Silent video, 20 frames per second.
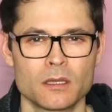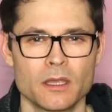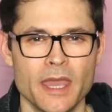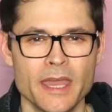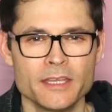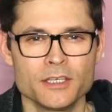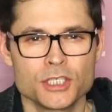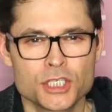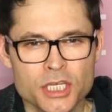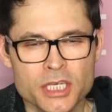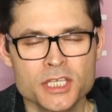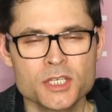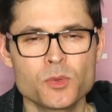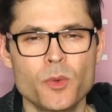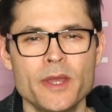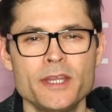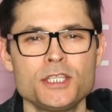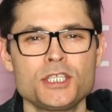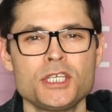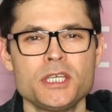And just
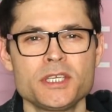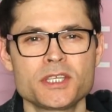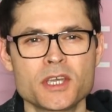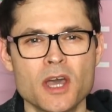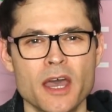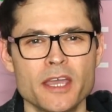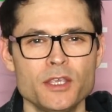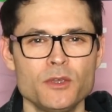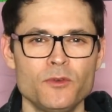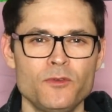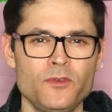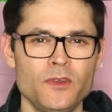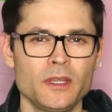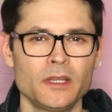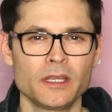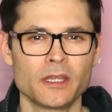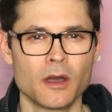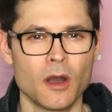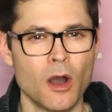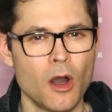when she's got you
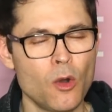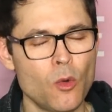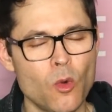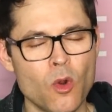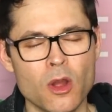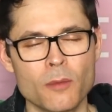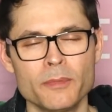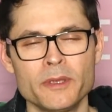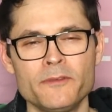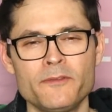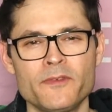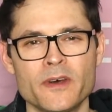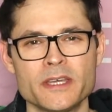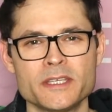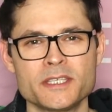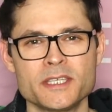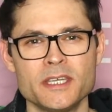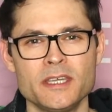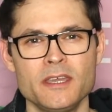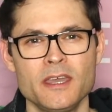feeling all warm and
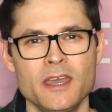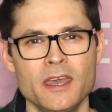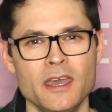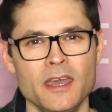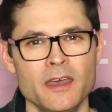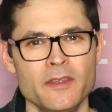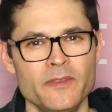fuzzy,